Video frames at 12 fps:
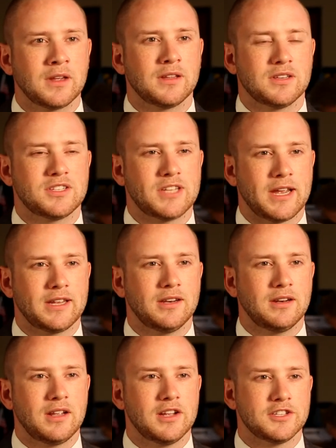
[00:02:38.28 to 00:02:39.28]
The second
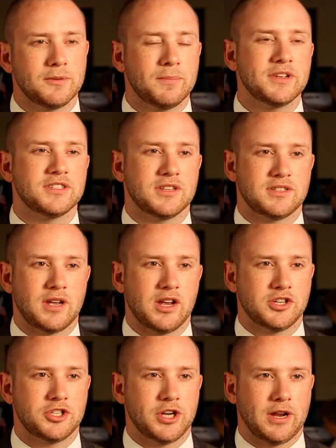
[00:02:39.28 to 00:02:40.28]
is a business
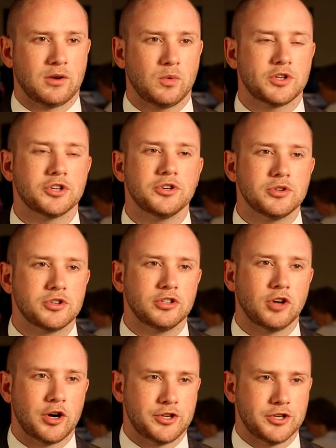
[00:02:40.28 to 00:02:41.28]
size check, which are usually
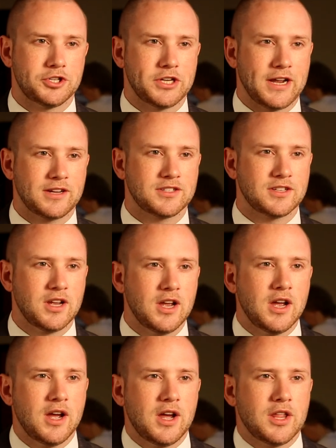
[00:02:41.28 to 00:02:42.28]
larger checks.
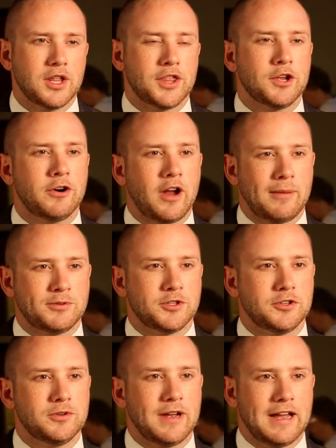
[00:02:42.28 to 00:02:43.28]
The third
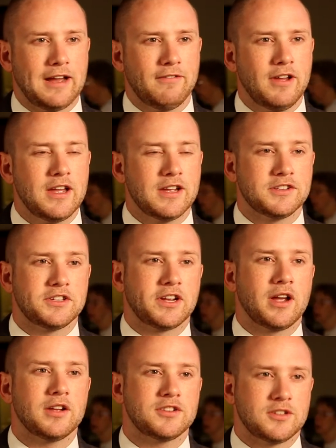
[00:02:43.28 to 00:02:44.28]
option you have is the
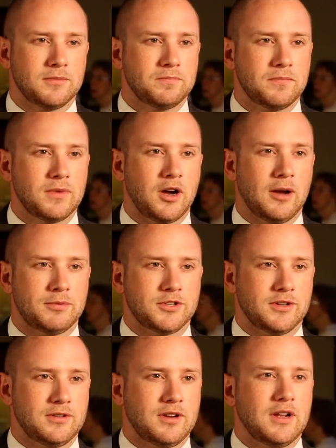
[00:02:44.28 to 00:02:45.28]
custom option.
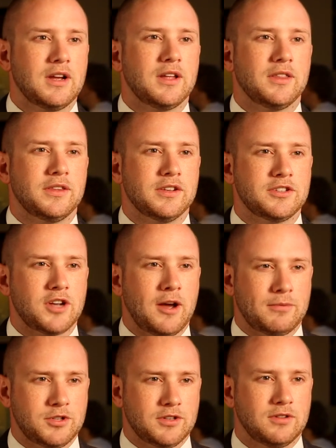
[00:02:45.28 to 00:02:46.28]
This
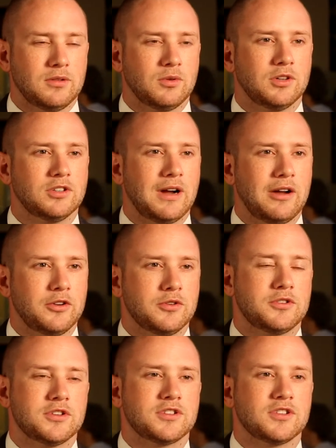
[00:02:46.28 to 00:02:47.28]
option will allow you
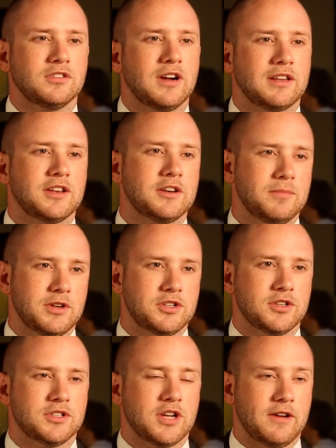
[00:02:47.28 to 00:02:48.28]
to select the
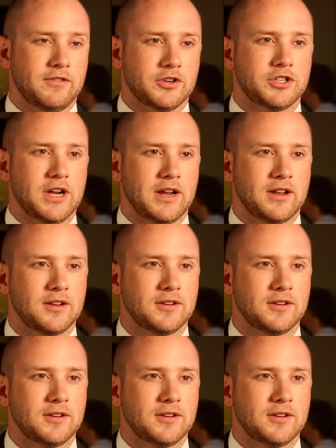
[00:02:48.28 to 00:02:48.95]
dimensions of your check.